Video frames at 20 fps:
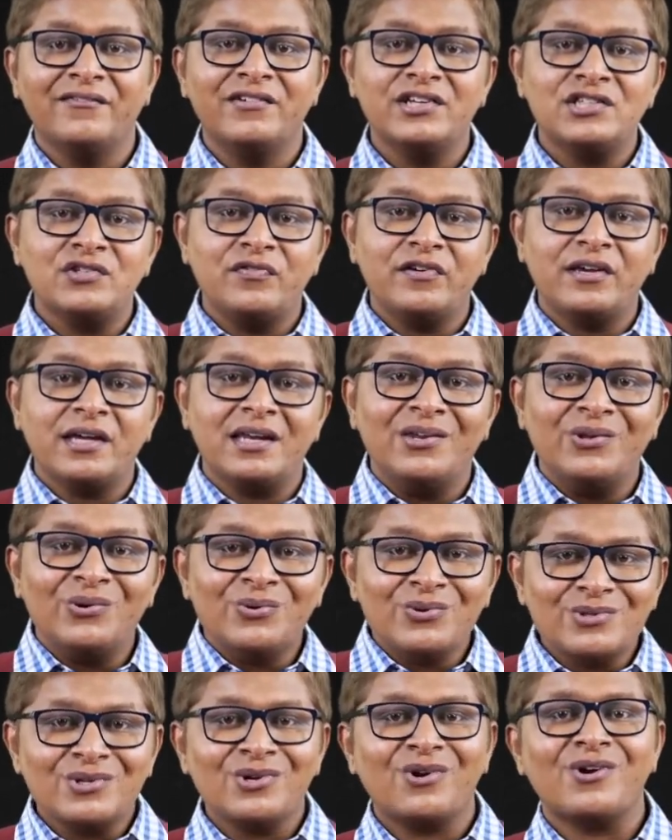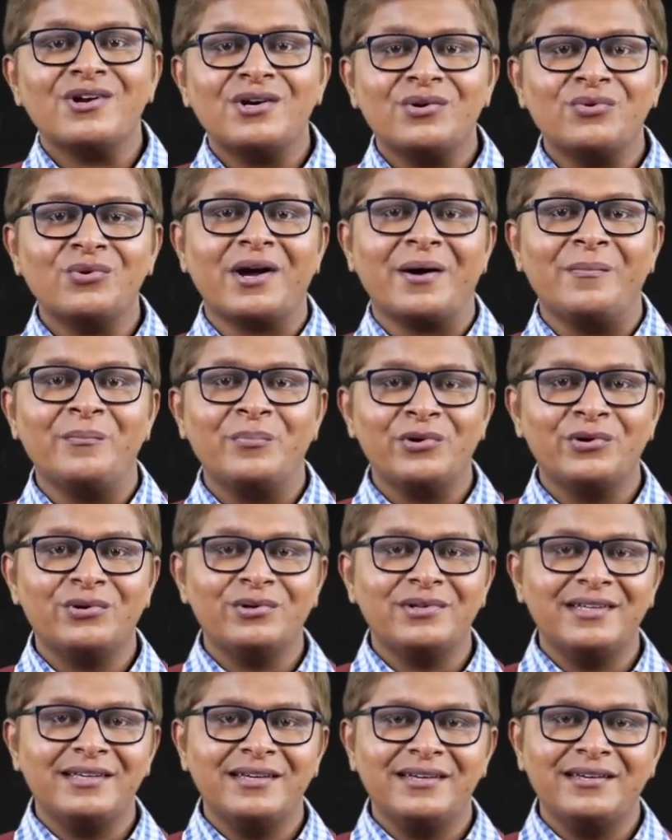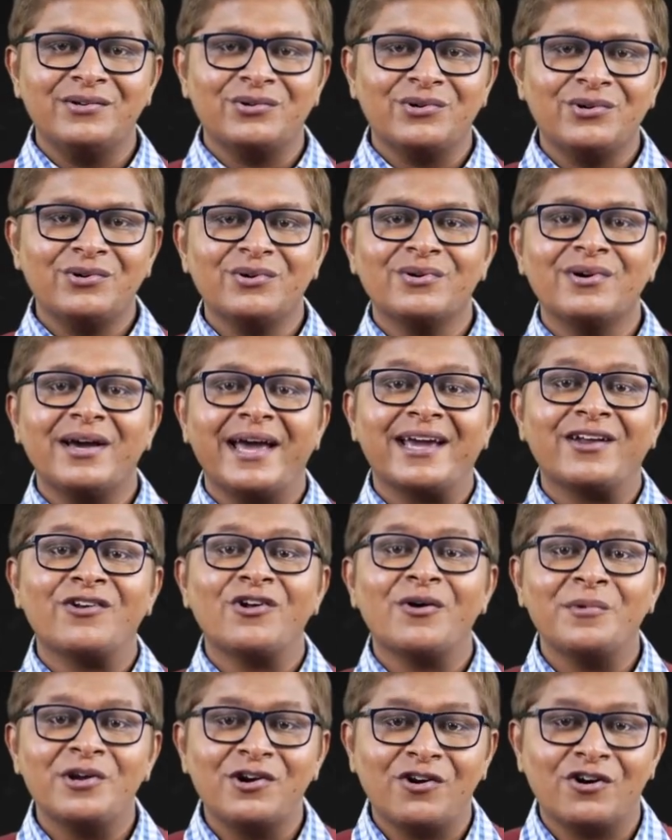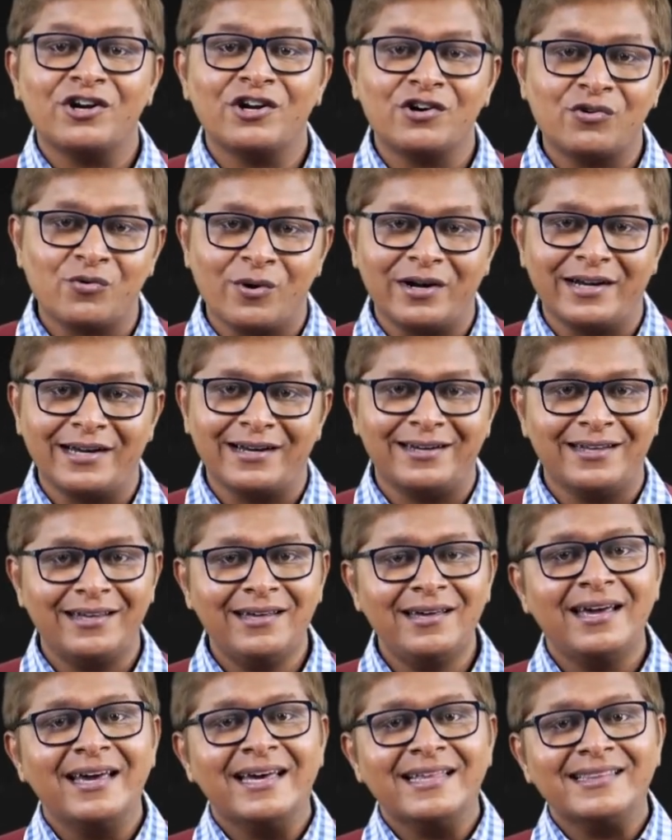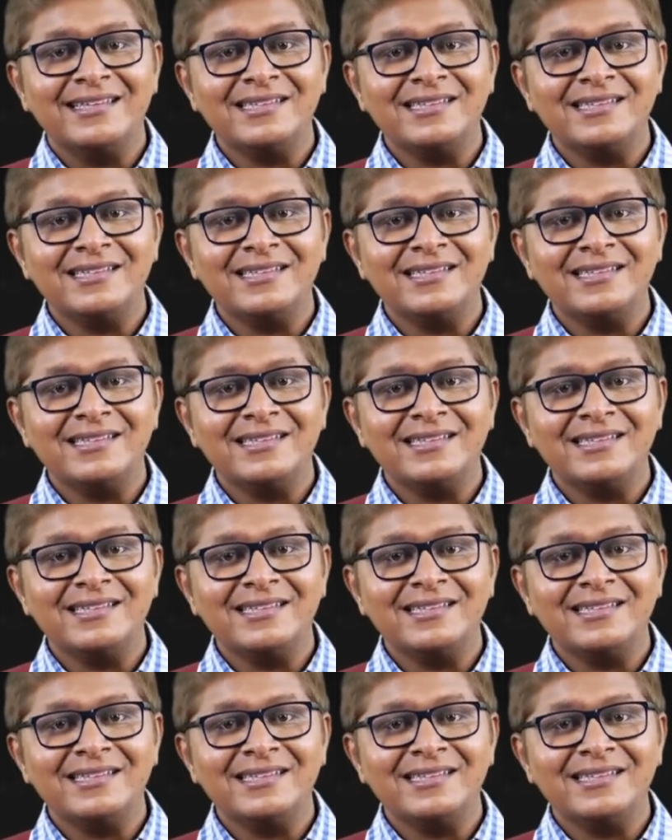which we can use in order to compute the economic order quantity.